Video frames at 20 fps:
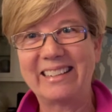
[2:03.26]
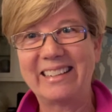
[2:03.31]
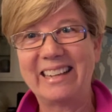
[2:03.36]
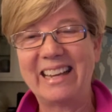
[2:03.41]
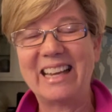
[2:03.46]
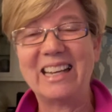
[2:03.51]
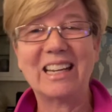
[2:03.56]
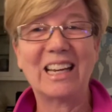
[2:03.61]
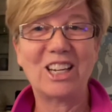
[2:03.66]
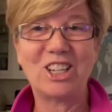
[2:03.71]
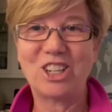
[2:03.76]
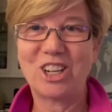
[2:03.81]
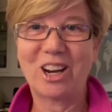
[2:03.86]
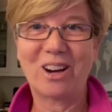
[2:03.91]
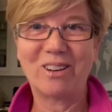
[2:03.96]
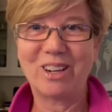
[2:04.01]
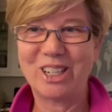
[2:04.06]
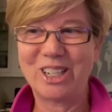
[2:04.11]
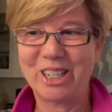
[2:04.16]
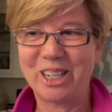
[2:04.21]
and I
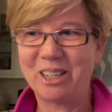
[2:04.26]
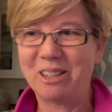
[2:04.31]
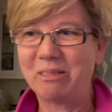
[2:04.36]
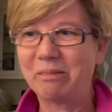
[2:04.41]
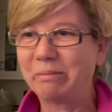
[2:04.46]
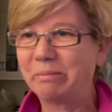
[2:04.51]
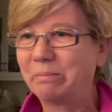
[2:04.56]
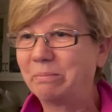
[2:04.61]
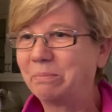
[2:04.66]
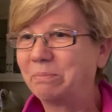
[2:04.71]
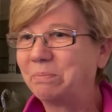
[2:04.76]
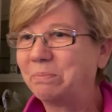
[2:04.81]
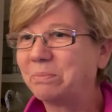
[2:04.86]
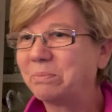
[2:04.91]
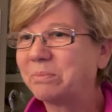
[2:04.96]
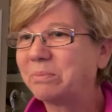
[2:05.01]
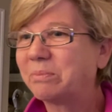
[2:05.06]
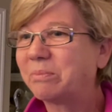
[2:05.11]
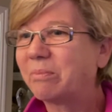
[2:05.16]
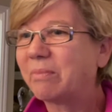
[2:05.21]
cherish
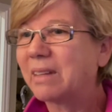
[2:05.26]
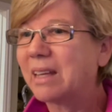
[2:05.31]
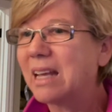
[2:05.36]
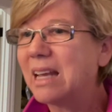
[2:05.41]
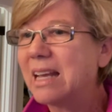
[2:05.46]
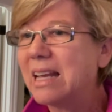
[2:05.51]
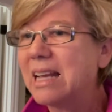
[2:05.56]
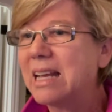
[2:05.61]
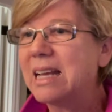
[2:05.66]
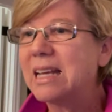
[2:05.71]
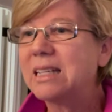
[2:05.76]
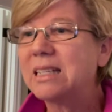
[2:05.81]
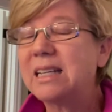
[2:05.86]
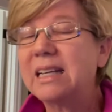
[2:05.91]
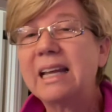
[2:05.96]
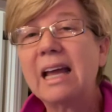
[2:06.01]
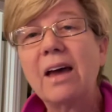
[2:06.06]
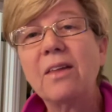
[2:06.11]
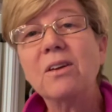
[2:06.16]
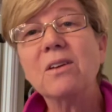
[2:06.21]
it.
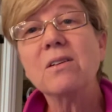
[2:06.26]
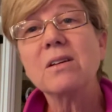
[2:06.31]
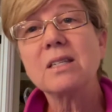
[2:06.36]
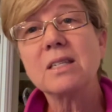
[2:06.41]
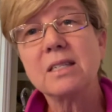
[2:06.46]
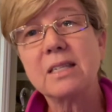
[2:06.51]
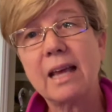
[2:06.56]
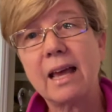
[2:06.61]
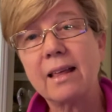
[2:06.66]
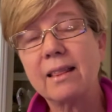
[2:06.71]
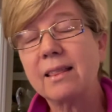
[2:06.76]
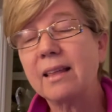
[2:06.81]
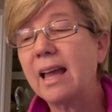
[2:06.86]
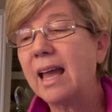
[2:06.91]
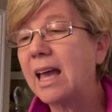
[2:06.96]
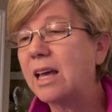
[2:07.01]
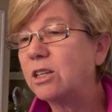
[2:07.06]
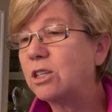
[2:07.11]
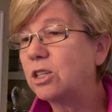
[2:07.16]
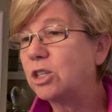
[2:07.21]
Together, Seth
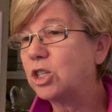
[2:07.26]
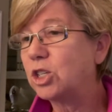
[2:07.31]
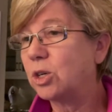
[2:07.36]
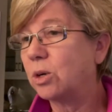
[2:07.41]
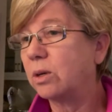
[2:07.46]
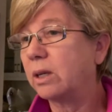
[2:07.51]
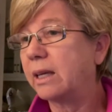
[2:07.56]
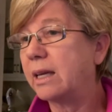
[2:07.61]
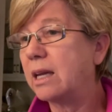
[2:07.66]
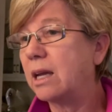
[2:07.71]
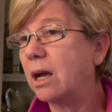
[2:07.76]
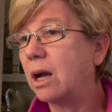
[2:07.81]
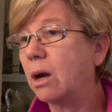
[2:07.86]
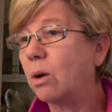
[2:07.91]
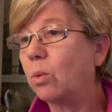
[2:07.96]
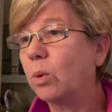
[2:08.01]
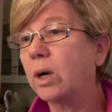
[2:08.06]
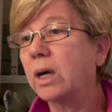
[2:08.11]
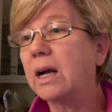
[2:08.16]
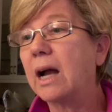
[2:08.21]
and Shirley
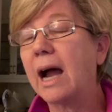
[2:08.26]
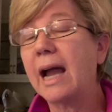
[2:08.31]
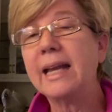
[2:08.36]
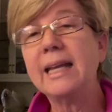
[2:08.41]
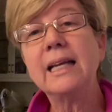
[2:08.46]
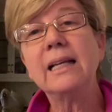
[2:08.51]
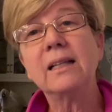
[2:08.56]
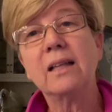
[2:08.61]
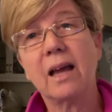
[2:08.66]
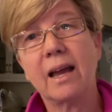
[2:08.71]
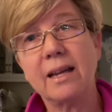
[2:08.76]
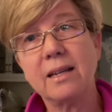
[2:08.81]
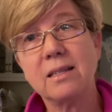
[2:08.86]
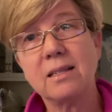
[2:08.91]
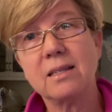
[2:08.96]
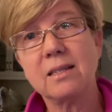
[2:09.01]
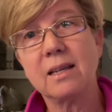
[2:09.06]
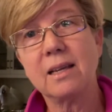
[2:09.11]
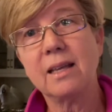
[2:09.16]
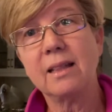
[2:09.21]
were guiding
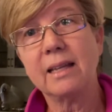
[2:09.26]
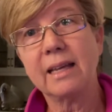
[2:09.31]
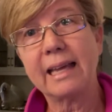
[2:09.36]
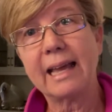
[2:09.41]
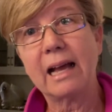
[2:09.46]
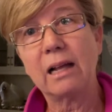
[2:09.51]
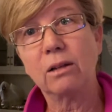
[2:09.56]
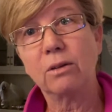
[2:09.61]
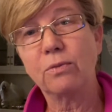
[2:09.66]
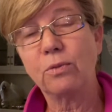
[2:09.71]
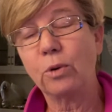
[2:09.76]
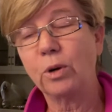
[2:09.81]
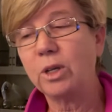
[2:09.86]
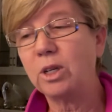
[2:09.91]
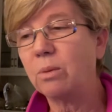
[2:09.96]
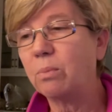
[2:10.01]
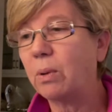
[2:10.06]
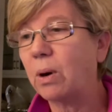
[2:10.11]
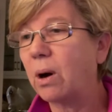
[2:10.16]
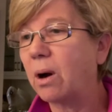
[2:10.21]
lights in the
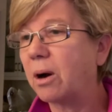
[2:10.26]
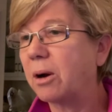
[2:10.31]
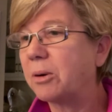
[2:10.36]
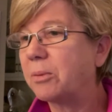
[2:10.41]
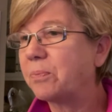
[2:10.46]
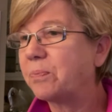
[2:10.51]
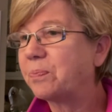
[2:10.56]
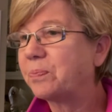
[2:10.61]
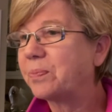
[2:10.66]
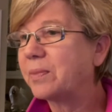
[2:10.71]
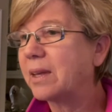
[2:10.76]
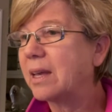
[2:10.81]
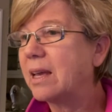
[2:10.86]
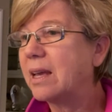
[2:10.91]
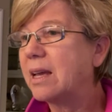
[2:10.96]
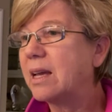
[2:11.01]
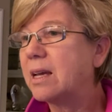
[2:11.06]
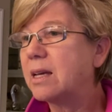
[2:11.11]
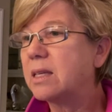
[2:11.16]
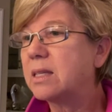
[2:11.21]
California Bar.
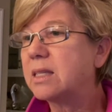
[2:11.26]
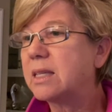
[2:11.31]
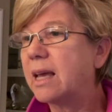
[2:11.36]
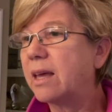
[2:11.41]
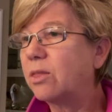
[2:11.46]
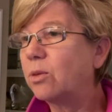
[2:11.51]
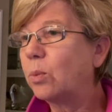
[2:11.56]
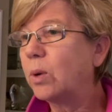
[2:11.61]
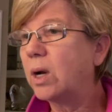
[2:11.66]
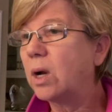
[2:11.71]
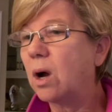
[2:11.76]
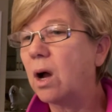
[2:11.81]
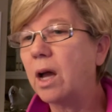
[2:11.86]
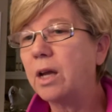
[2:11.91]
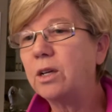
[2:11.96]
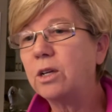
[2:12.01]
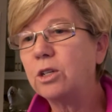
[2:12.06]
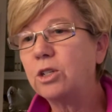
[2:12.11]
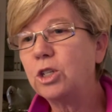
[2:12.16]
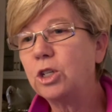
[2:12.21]
Seth went
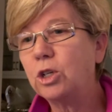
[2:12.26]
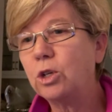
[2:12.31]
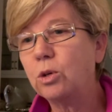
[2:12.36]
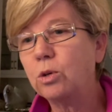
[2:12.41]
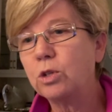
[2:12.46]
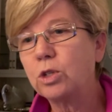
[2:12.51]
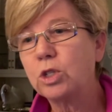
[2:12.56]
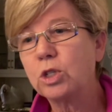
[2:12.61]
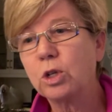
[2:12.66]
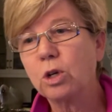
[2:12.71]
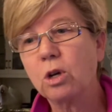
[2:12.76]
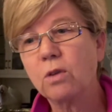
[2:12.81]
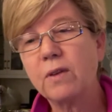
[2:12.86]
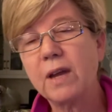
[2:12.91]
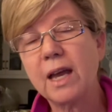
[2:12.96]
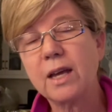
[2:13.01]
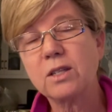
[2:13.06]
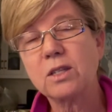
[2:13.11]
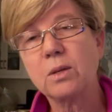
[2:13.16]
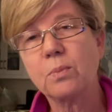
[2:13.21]
on to serve
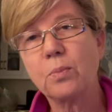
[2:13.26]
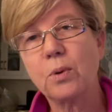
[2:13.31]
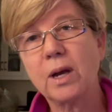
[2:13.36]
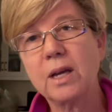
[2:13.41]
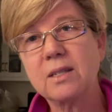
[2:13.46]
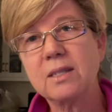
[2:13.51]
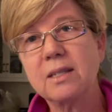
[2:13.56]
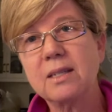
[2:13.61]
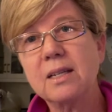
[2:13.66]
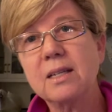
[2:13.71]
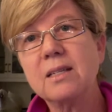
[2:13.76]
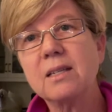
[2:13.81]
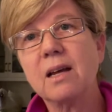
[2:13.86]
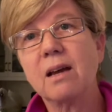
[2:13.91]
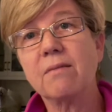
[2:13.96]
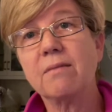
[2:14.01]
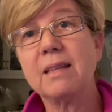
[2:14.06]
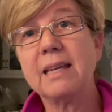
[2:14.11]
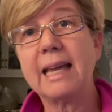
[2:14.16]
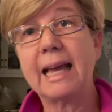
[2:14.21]
as the president
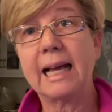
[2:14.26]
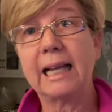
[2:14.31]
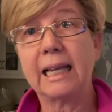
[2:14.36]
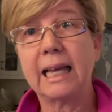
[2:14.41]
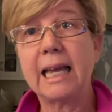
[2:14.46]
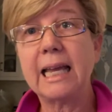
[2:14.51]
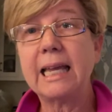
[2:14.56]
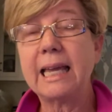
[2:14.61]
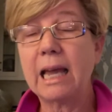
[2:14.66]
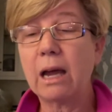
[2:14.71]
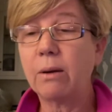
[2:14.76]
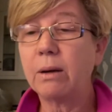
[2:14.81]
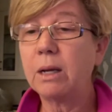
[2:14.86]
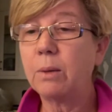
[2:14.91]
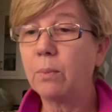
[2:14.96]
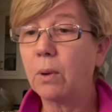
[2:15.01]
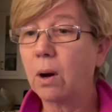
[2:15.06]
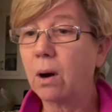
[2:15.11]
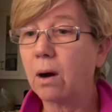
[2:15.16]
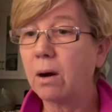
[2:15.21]
of the LA County
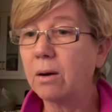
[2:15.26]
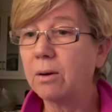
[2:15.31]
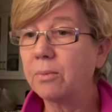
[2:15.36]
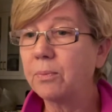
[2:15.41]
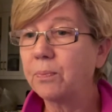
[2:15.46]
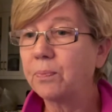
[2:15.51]
Bar,